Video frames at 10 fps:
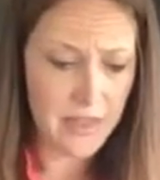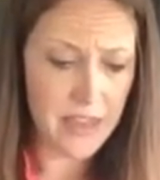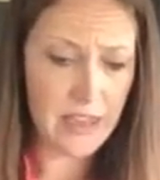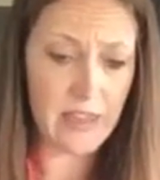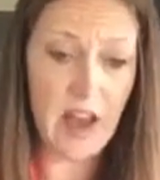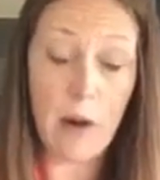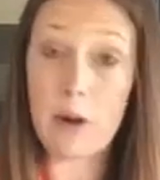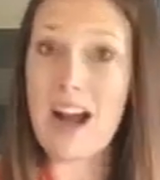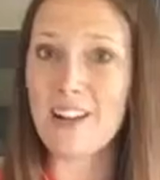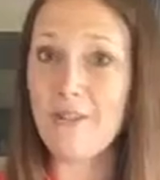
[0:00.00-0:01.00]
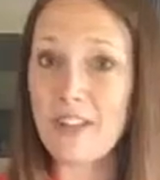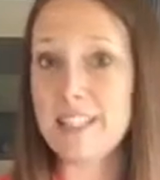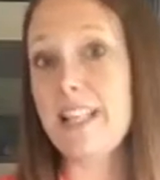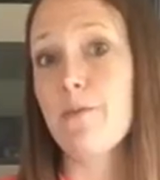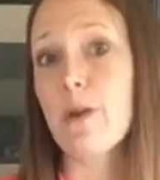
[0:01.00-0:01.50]
think that kind of
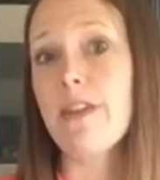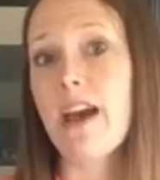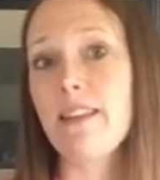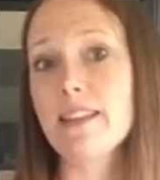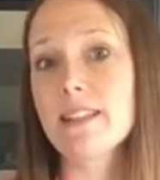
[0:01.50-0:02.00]
fits in with that